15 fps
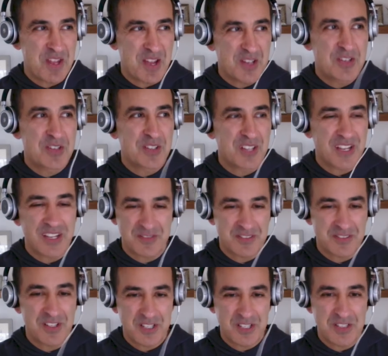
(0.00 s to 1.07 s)
underlying
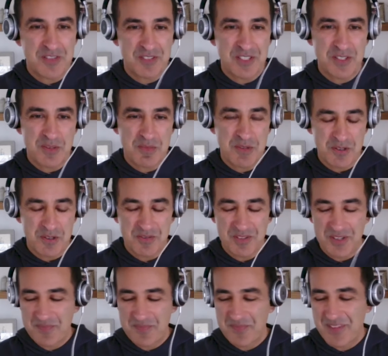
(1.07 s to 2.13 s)
philosophy to both of
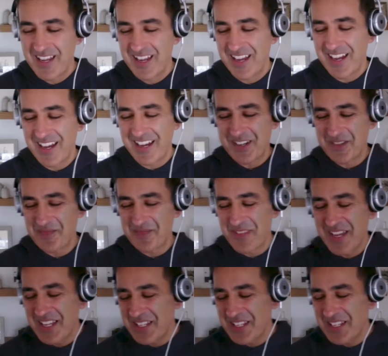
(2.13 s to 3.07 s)
them.